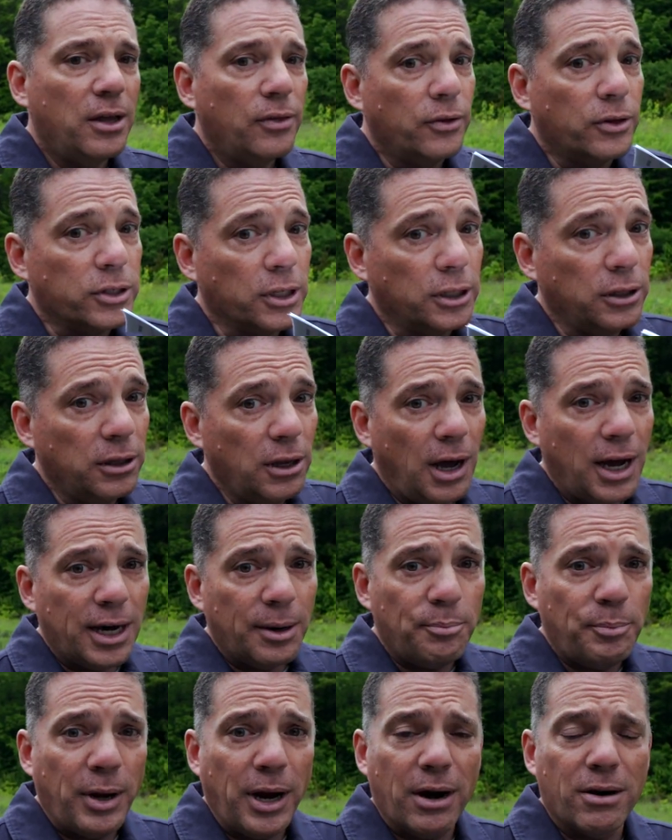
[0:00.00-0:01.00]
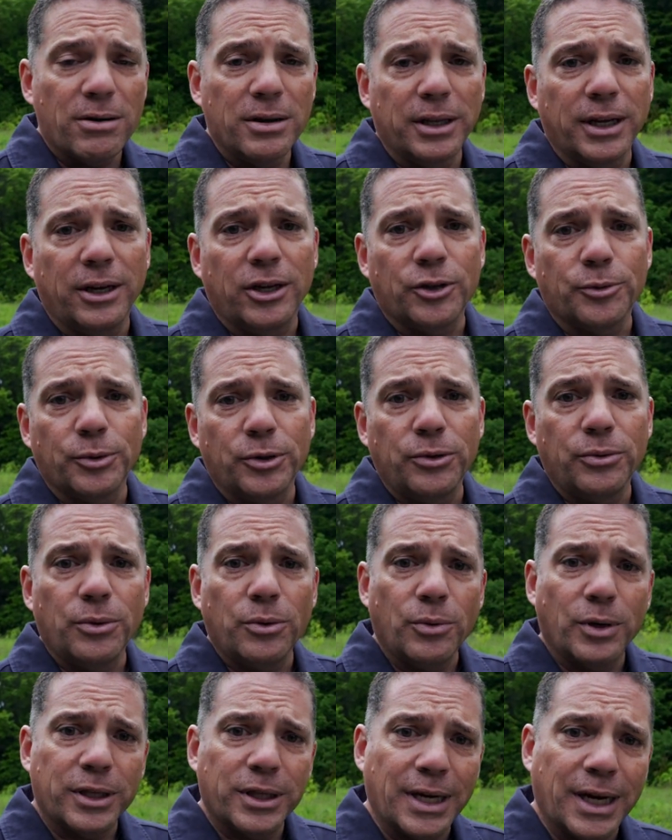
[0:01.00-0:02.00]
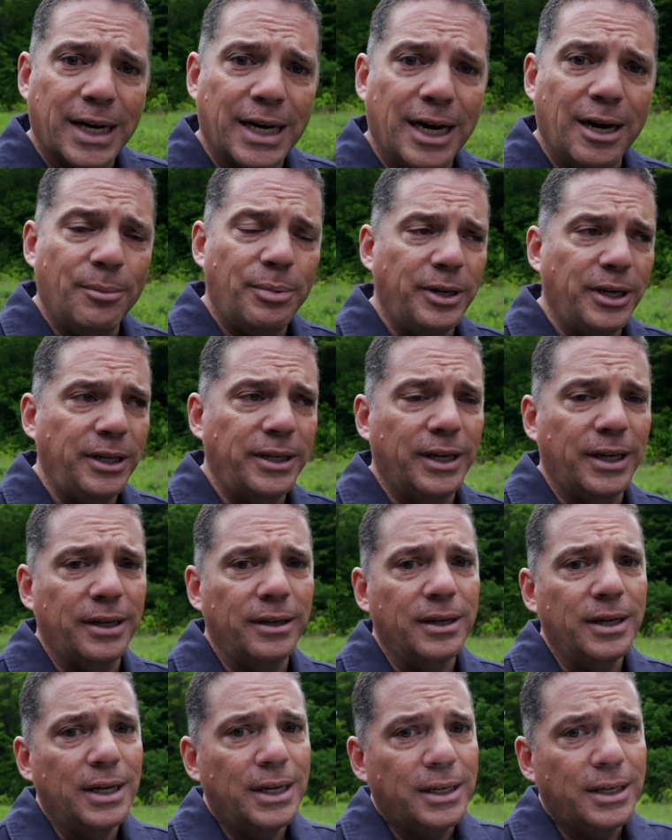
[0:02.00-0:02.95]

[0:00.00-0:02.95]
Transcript: there's a lot of parallels between what that company did